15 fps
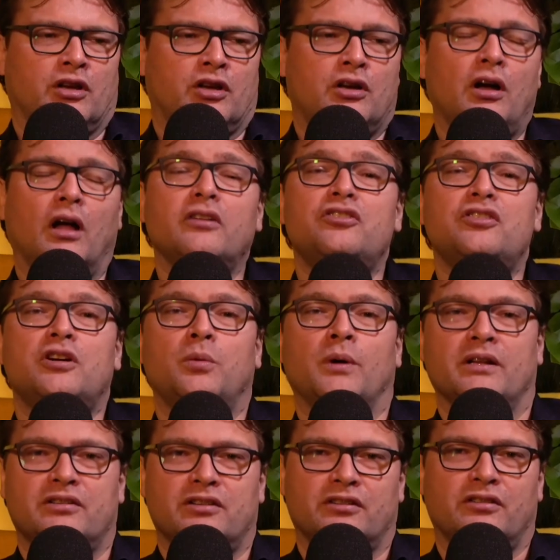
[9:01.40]
the
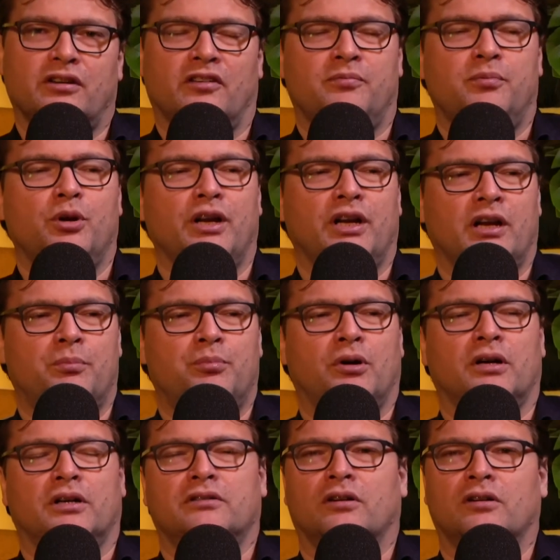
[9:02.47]
consequences of putting a
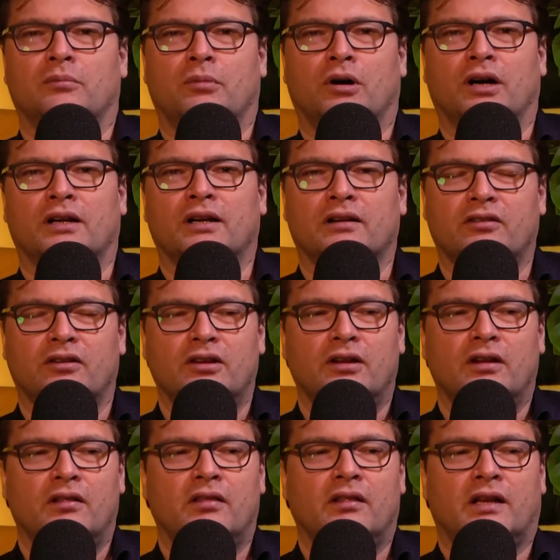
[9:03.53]
product on the market?
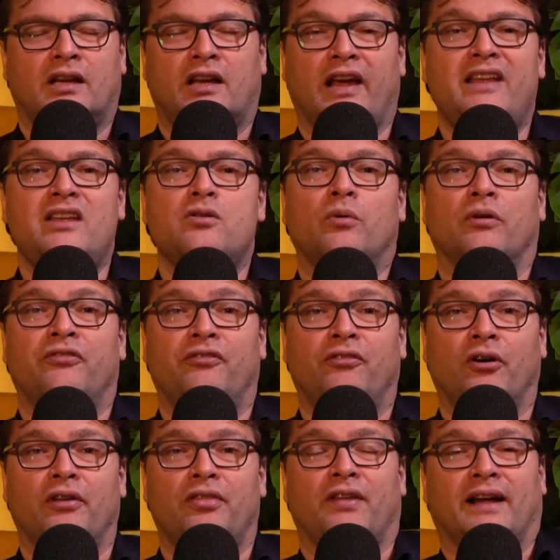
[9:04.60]
Can you
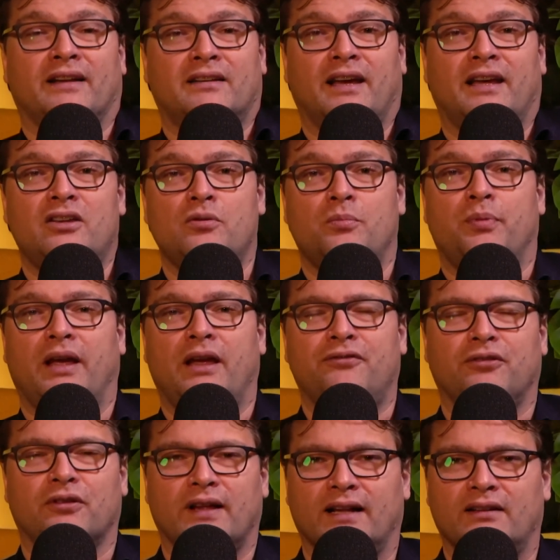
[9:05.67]
afford that? Can you pay
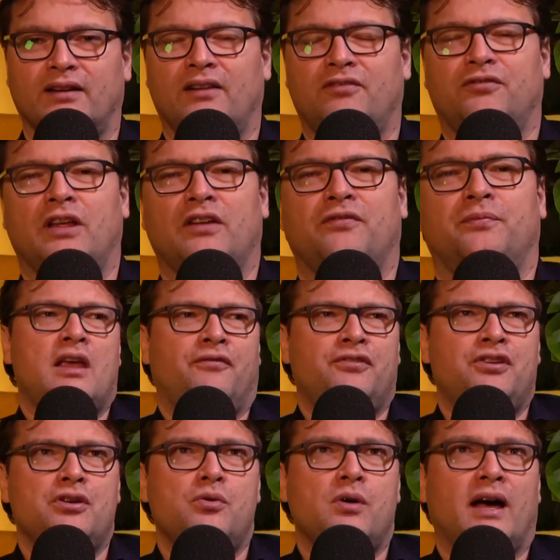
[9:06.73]
for that?
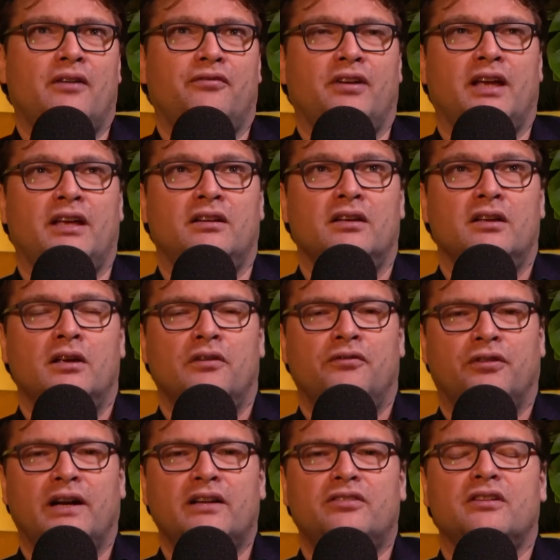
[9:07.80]
If you have
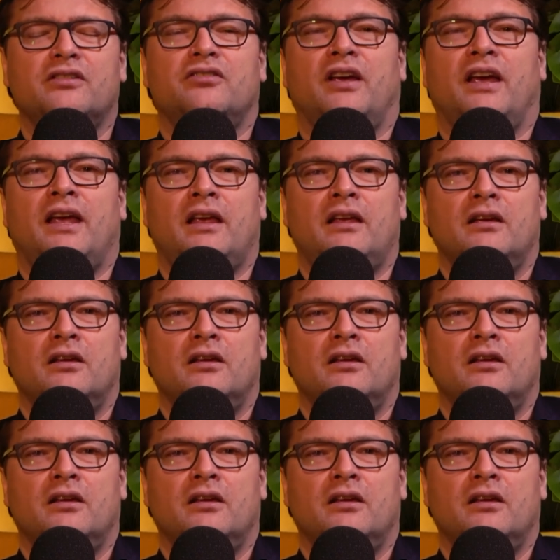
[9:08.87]
for instance, a